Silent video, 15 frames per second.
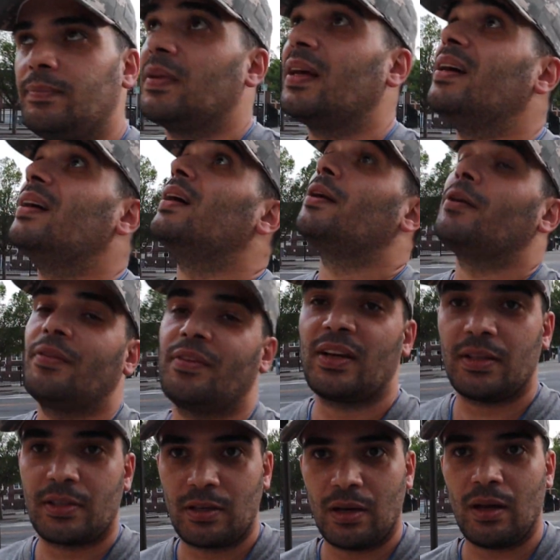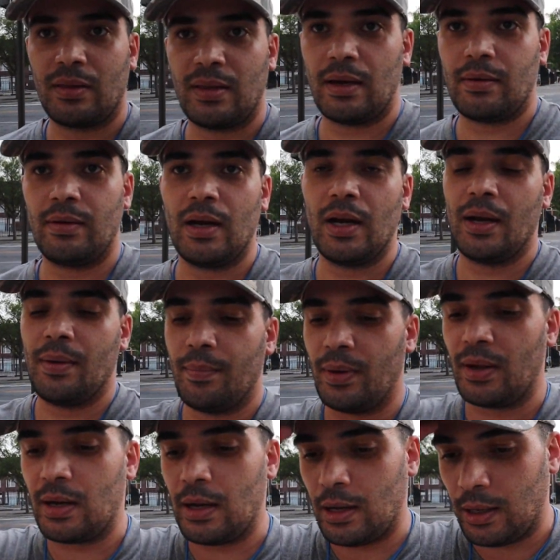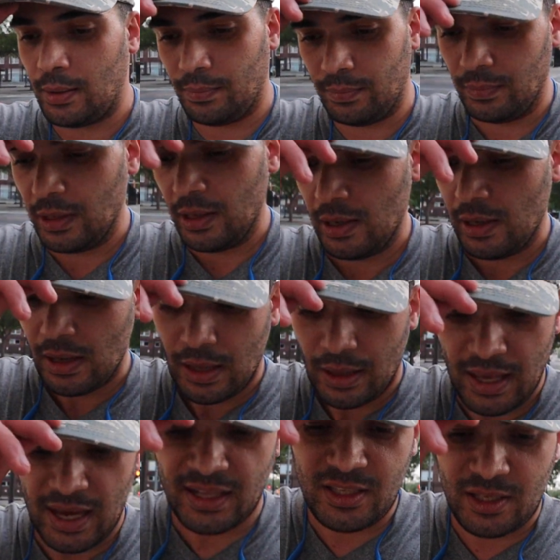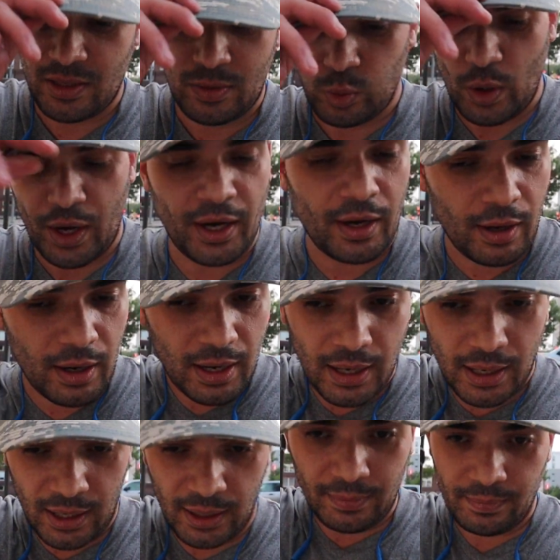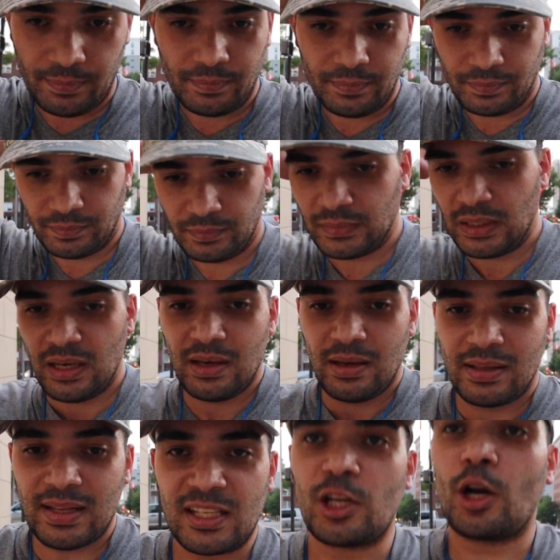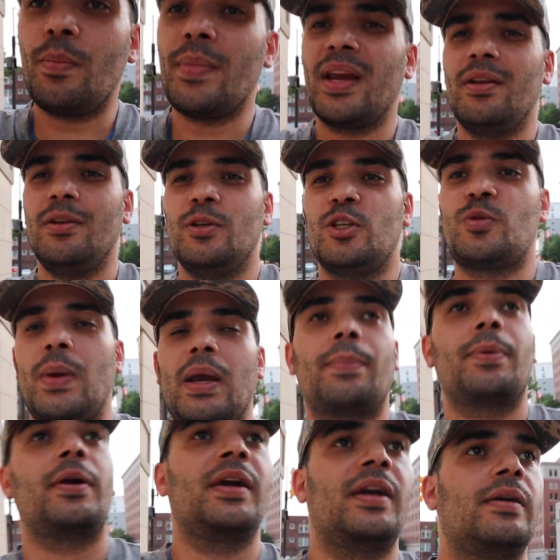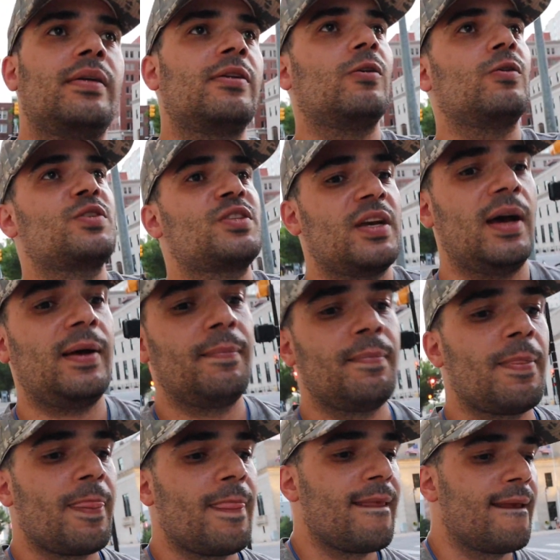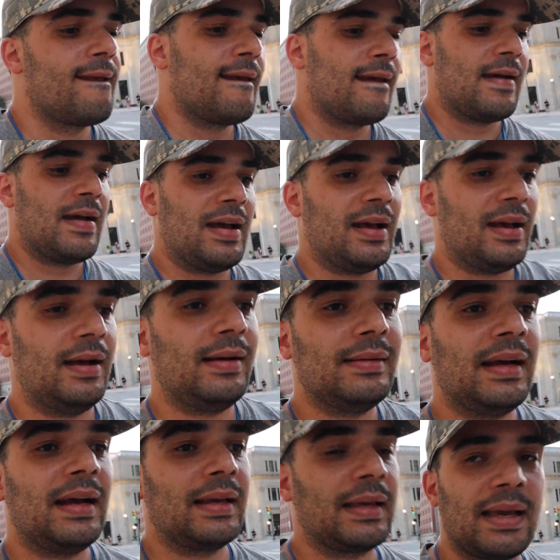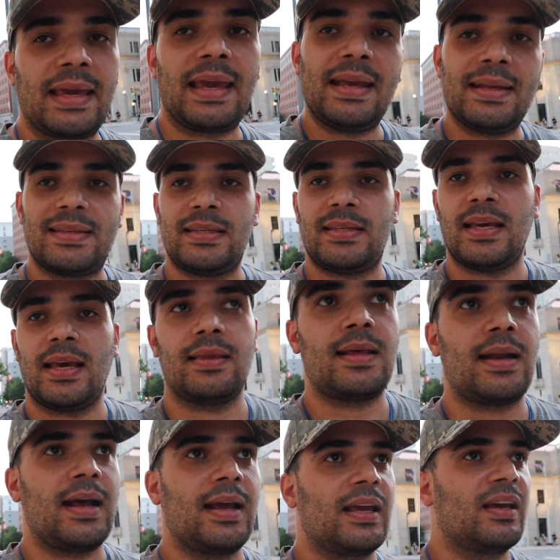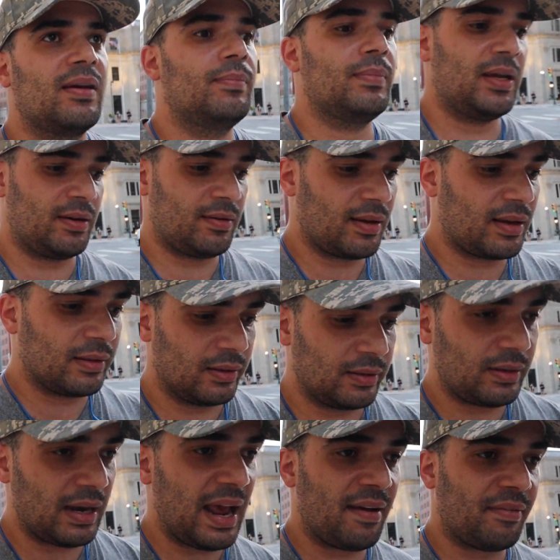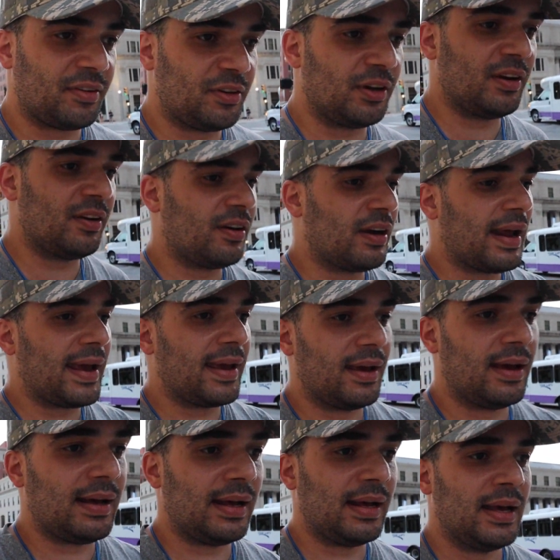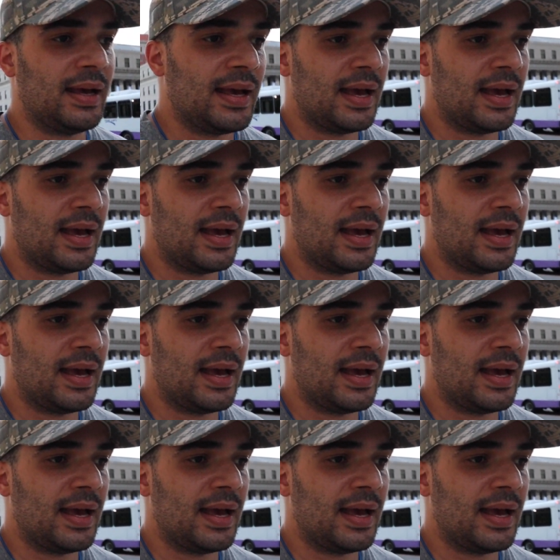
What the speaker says: don't know if you guys caught that right, but that's where that's our main newspaper here in Tulsa. I can't say that I am a regular avid reader. I